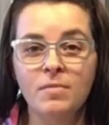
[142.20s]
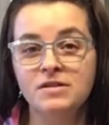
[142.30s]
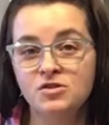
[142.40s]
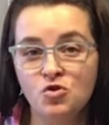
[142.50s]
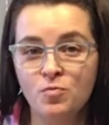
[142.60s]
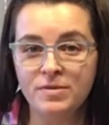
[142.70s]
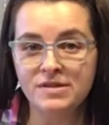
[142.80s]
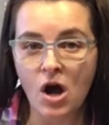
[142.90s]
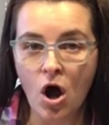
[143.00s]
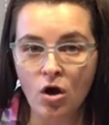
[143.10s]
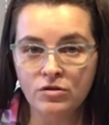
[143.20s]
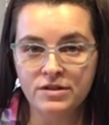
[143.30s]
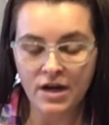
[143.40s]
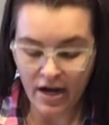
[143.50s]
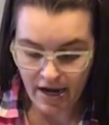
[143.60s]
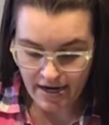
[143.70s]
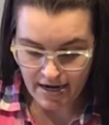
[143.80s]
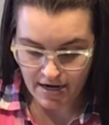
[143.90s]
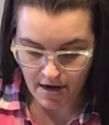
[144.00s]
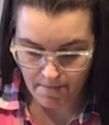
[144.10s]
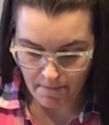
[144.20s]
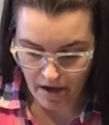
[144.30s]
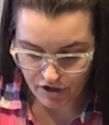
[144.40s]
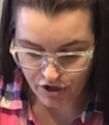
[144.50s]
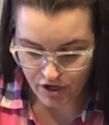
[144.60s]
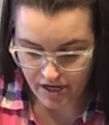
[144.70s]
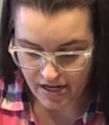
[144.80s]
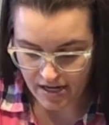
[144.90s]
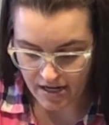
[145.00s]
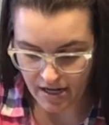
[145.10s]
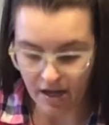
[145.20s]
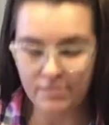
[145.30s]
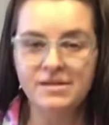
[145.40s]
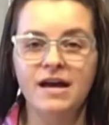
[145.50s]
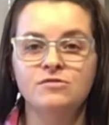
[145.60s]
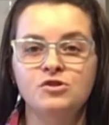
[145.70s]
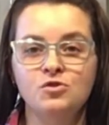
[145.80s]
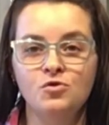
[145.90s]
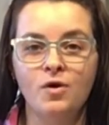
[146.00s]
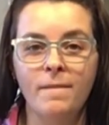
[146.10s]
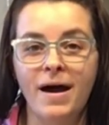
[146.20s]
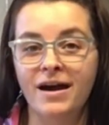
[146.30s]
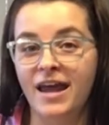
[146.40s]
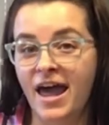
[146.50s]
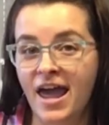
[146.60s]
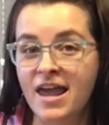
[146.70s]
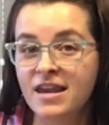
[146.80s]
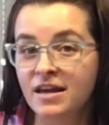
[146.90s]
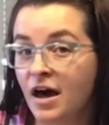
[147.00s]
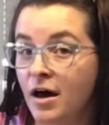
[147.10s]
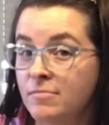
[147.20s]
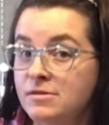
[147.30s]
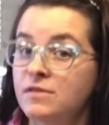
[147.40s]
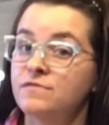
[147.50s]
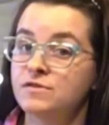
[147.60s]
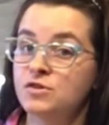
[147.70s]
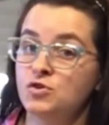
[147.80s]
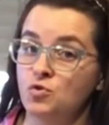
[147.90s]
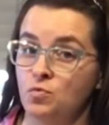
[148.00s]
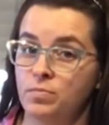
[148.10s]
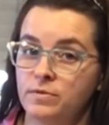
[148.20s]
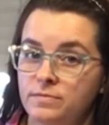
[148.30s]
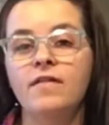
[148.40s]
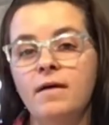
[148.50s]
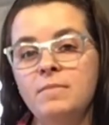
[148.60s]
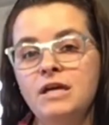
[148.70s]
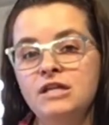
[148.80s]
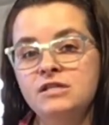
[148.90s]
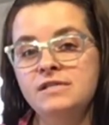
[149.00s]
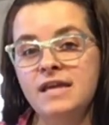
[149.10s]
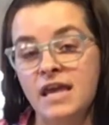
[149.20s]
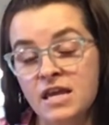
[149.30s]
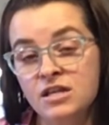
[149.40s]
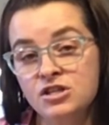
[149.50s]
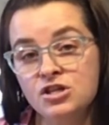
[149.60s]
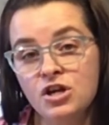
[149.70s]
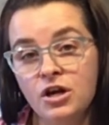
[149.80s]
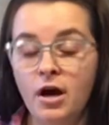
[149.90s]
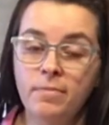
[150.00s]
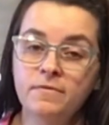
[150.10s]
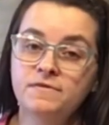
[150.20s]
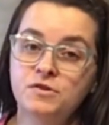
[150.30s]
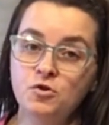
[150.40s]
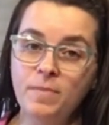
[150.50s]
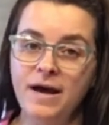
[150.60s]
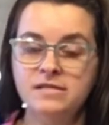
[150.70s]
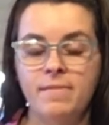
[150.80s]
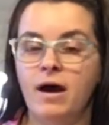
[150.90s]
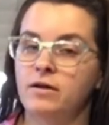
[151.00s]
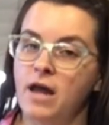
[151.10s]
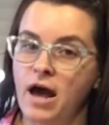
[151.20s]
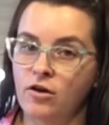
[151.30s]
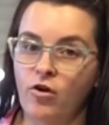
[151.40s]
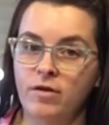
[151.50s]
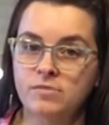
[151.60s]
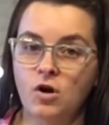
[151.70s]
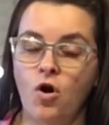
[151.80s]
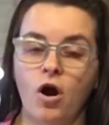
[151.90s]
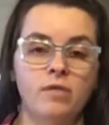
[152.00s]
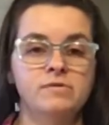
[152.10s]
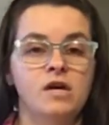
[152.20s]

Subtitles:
my soup is all done, and I measured it, and it comes out to about 8 cups of soup. That means each cup of soup has about 9 grams of carbs.